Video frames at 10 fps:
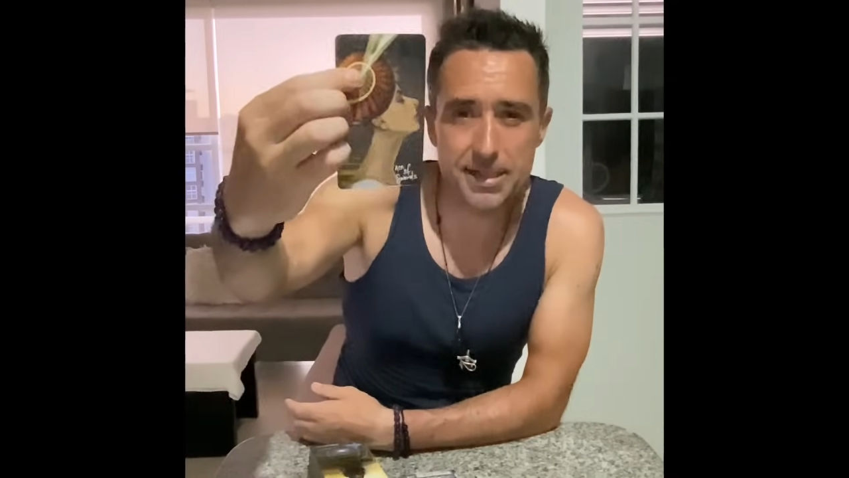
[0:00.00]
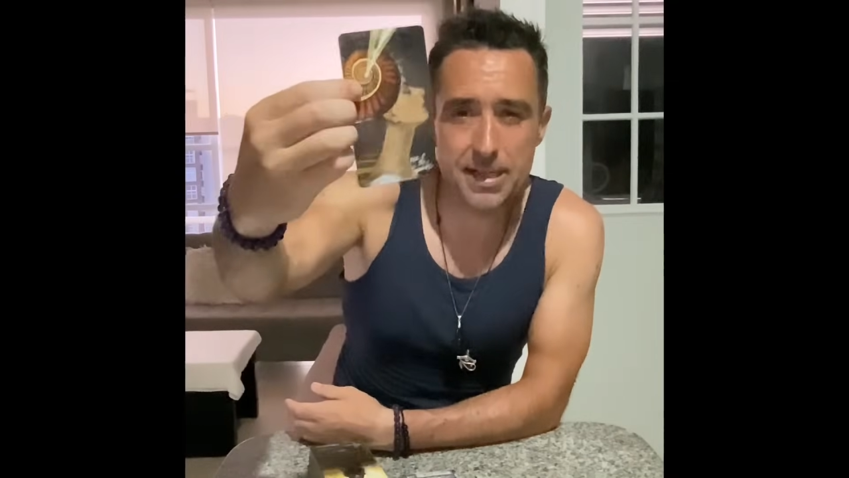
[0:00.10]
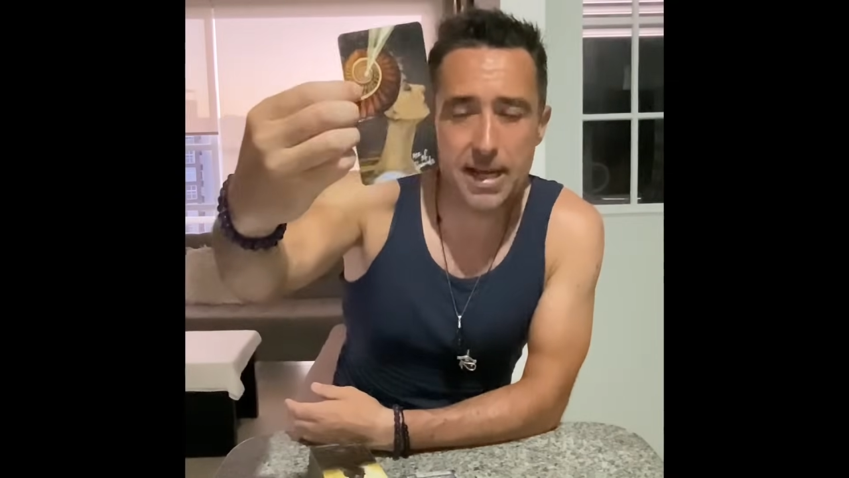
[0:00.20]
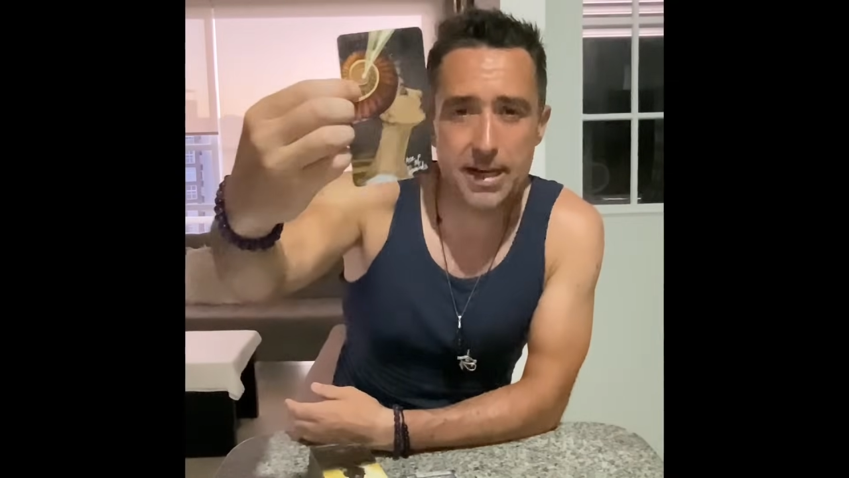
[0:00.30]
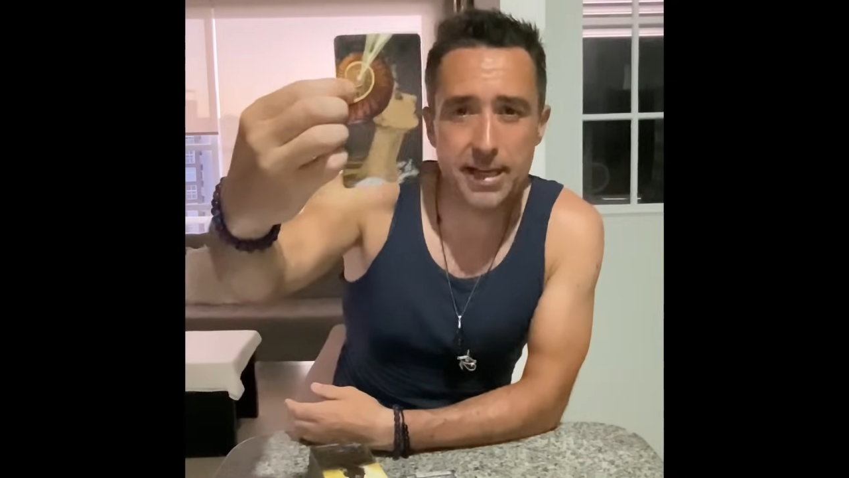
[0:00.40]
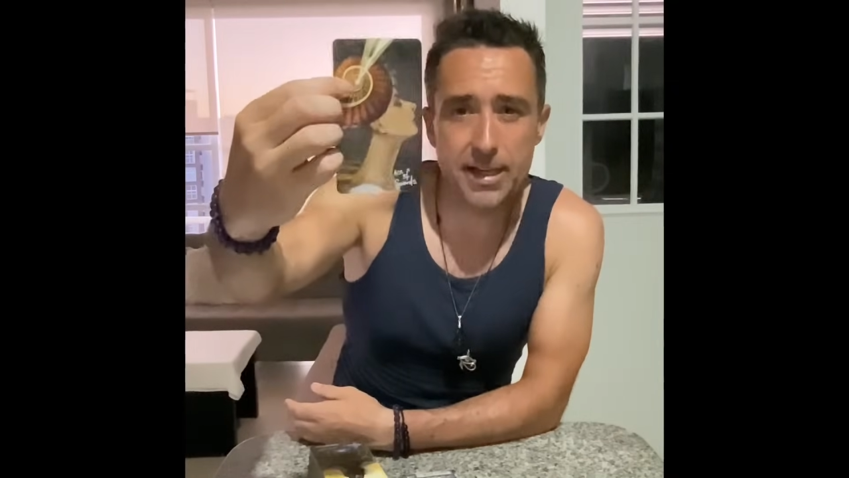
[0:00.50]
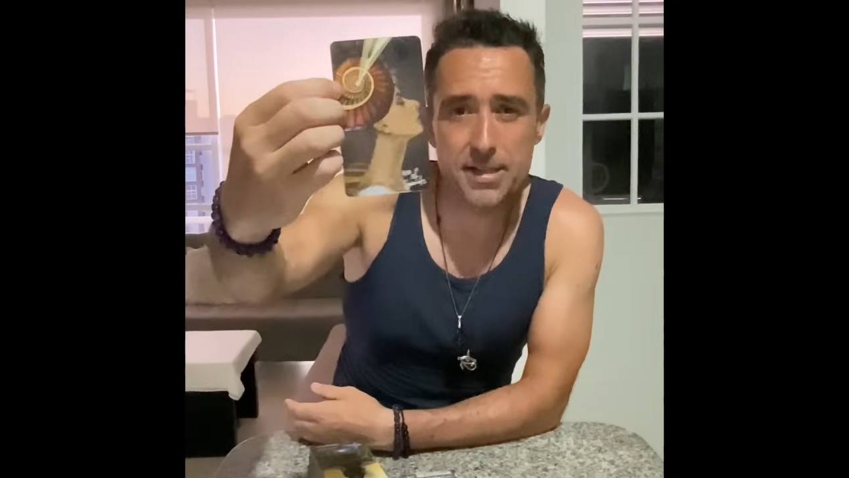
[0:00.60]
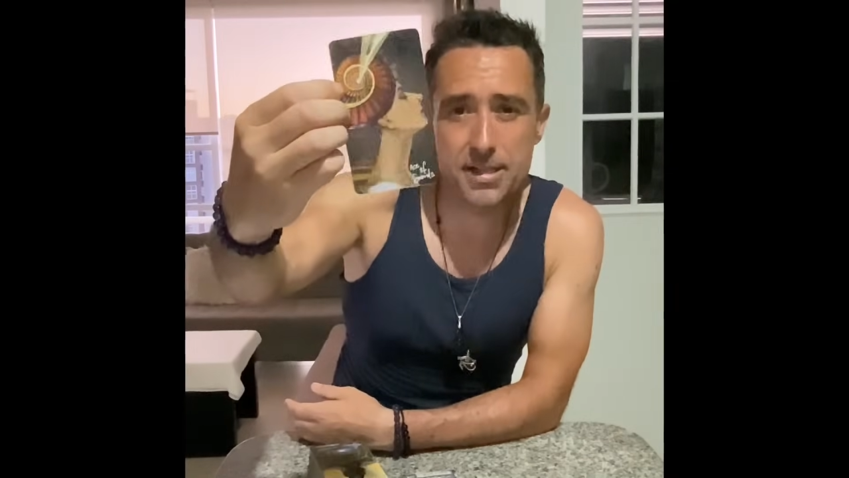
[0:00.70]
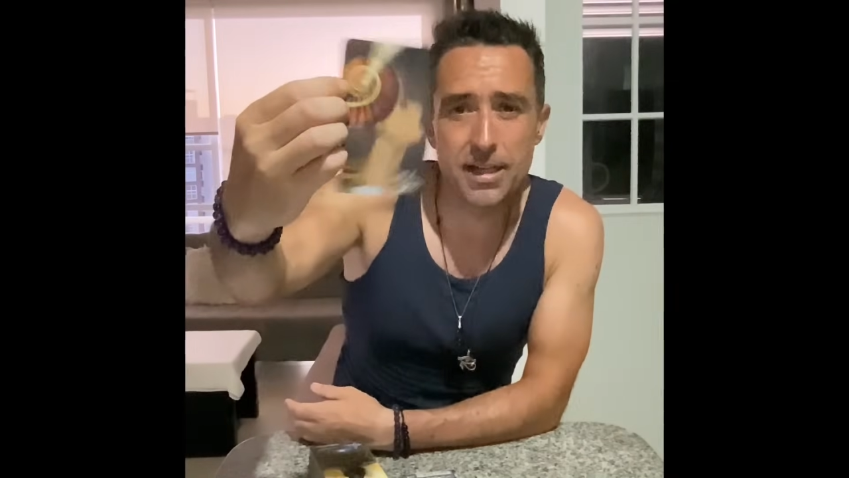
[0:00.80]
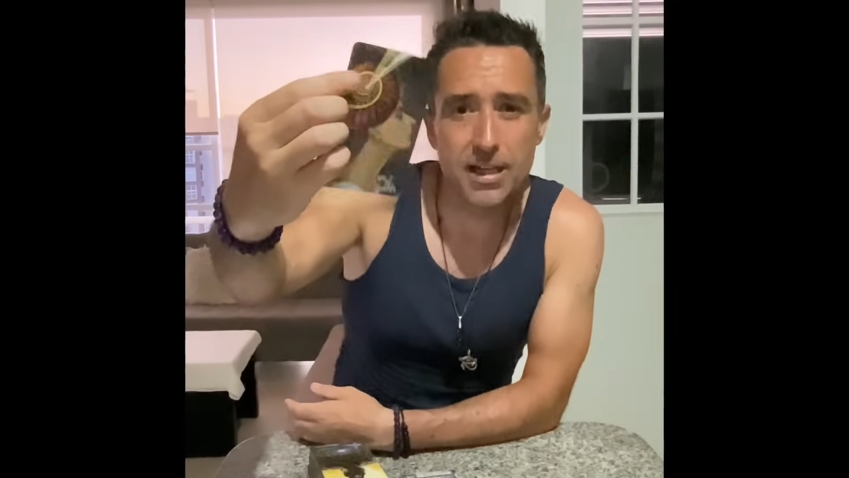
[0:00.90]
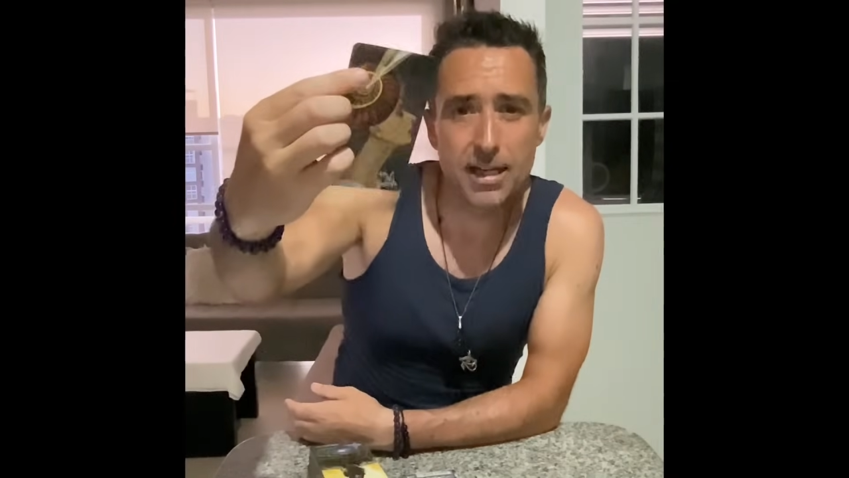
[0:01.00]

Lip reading: staircase.